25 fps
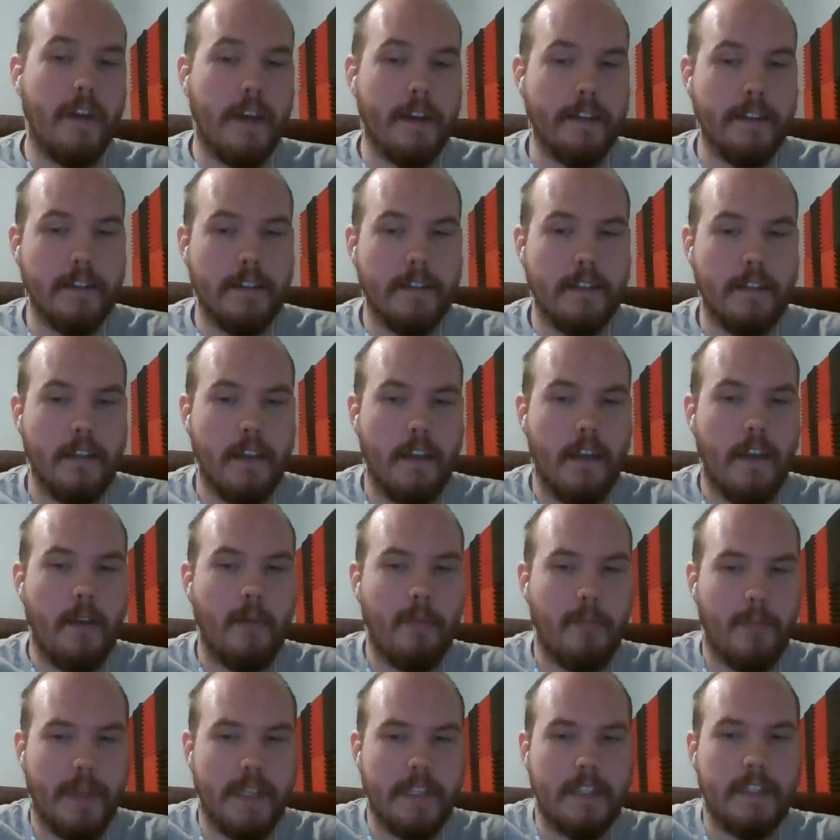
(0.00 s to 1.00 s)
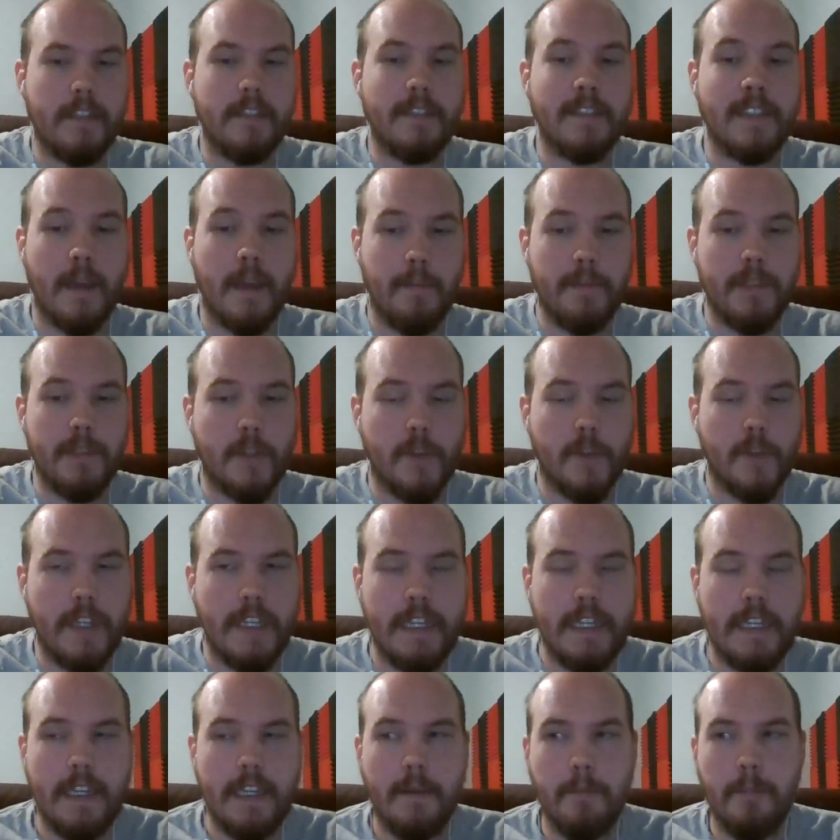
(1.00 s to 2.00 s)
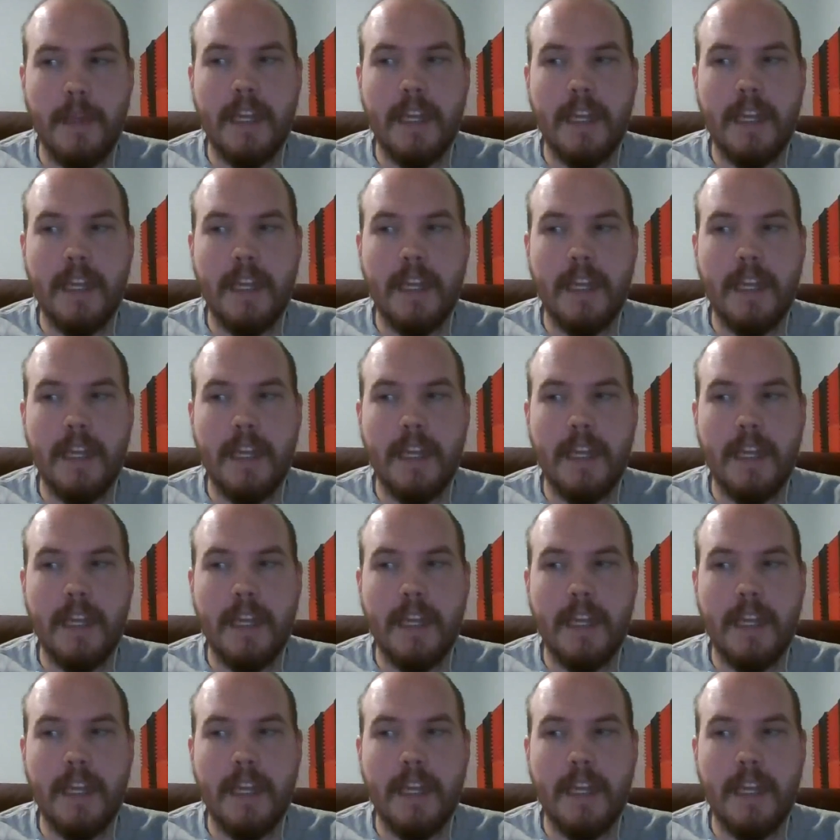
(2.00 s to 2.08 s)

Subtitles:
us, but to some degree,